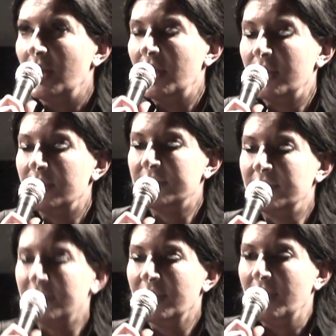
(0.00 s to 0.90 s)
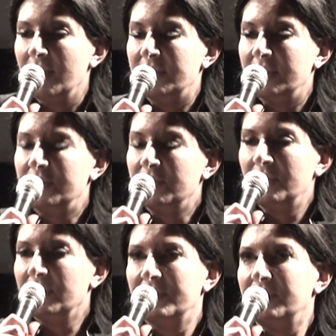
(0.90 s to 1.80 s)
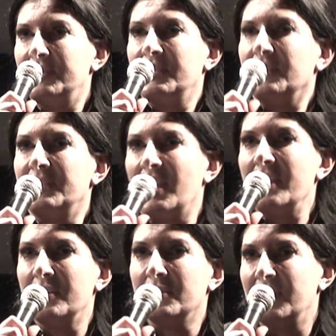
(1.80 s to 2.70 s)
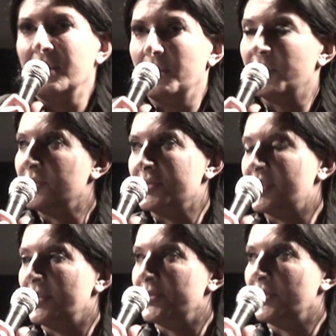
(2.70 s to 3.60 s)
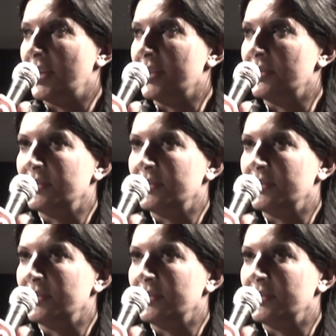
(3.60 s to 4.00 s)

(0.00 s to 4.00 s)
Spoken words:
And that you don't think about yourself, you're an idol.